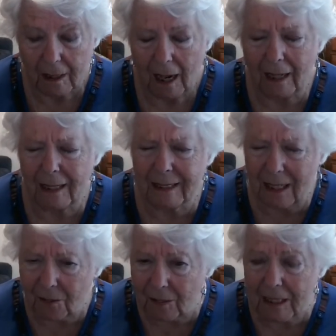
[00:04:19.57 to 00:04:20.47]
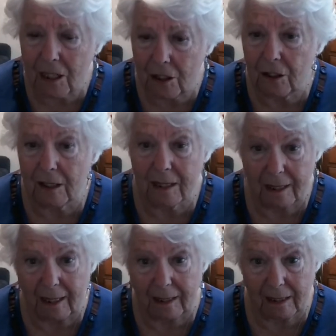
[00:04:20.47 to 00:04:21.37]
I had definitely heard her
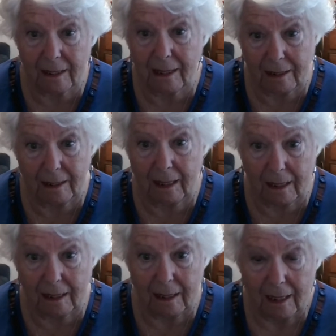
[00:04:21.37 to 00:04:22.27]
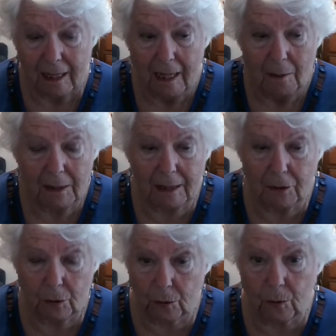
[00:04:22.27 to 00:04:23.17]
say that yesterday, but
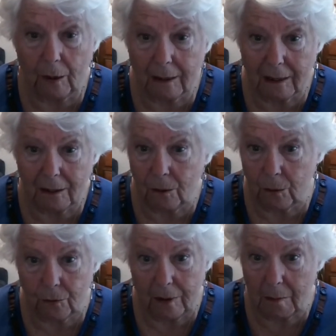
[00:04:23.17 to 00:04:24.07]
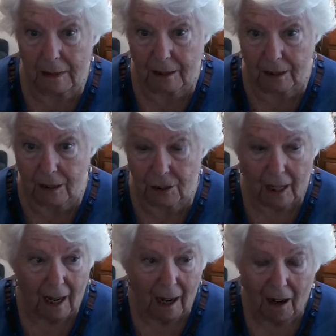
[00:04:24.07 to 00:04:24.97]
this was quite an ordinary message.
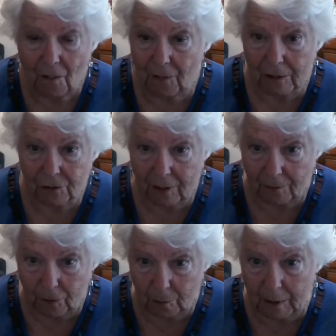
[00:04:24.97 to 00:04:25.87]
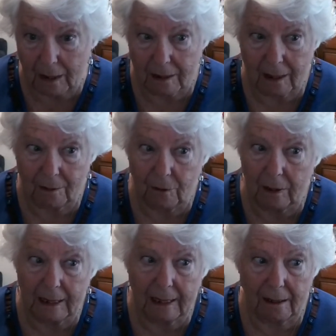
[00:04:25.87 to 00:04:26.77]
I felt dreadful because I
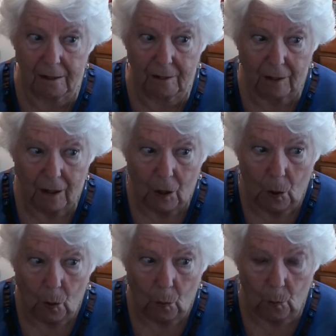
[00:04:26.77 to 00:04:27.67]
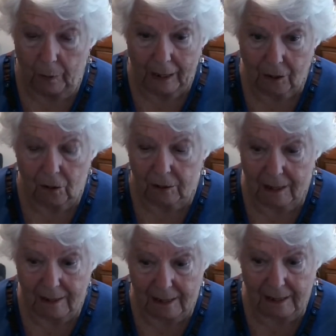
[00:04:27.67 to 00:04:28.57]
really kind of, when I got
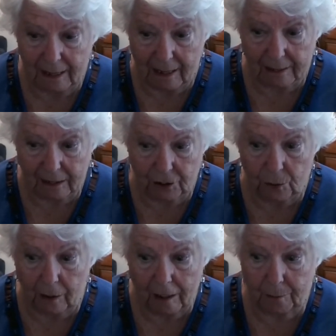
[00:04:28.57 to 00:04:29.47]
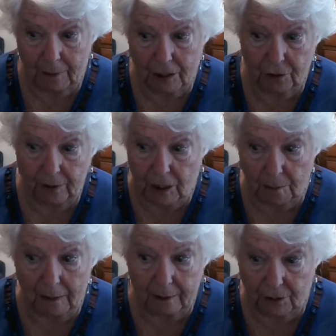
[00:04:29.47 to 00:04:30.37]
there today, I said, you left me a strange
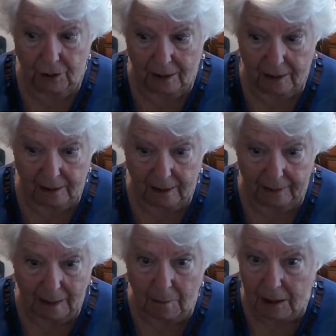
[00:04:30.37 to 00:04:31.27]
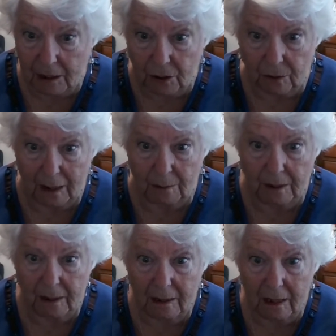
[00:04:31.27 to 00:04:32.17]
message yesterday. They must have thought I
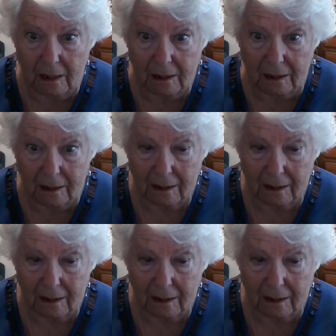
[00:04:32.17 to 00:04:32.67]
was a nut.